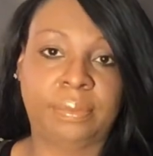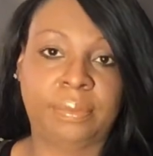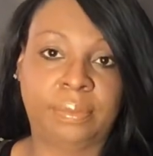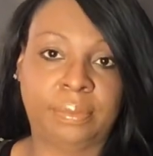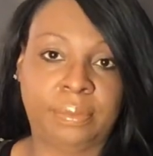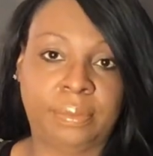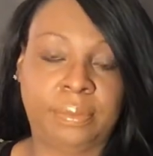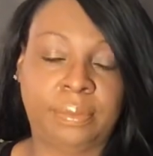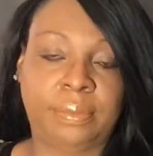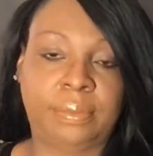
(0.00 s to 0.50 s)

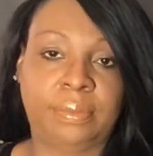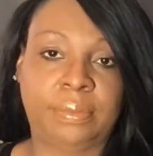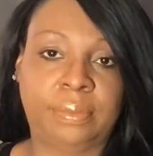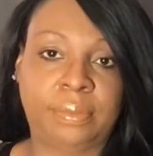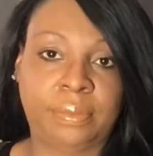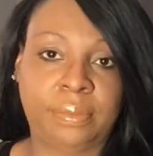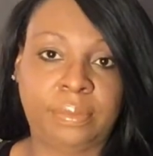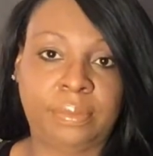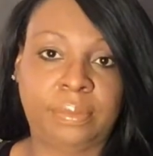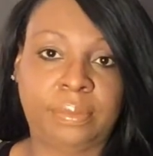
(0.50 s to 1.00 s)

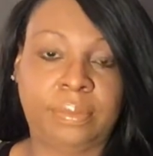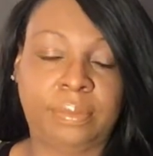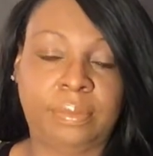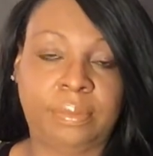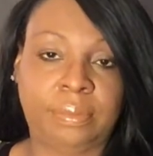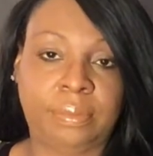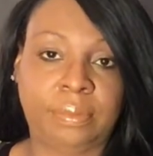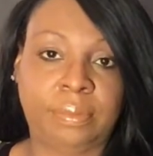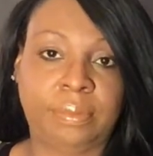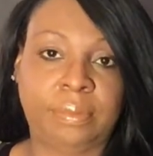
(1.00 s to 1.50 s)

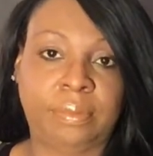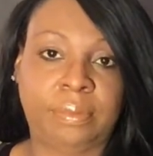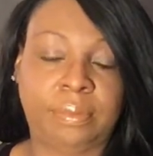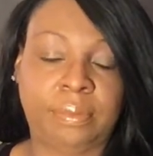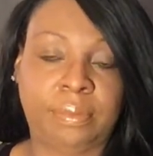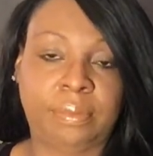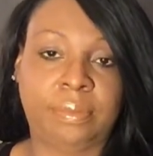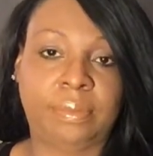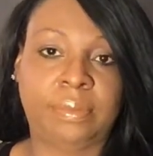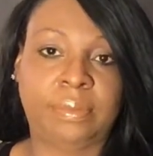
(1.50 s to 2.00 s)

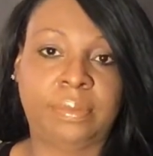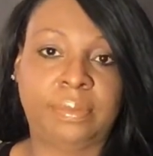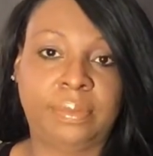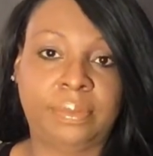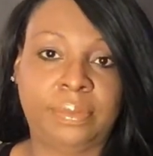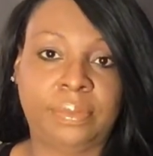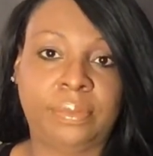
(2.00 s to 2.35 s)
No words are spoken by the person on screen.